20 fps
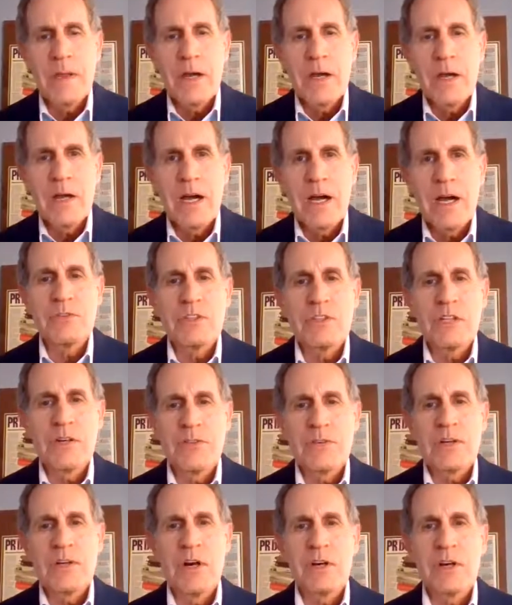how
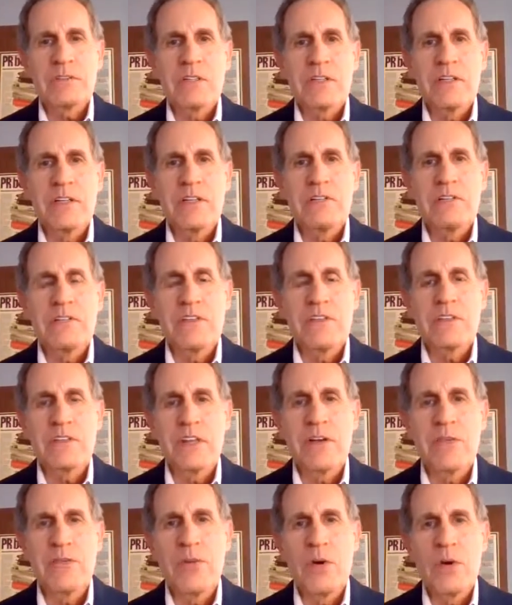difficult it is to
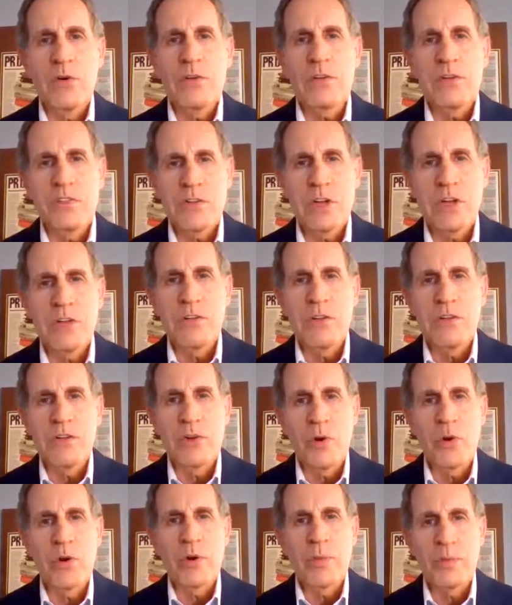stay focused on your
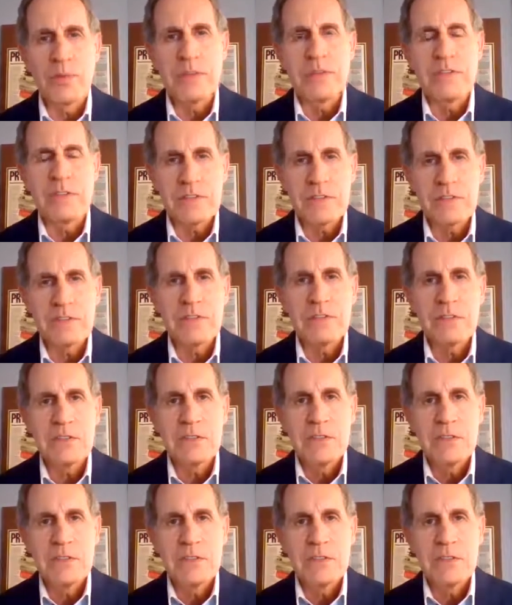core business.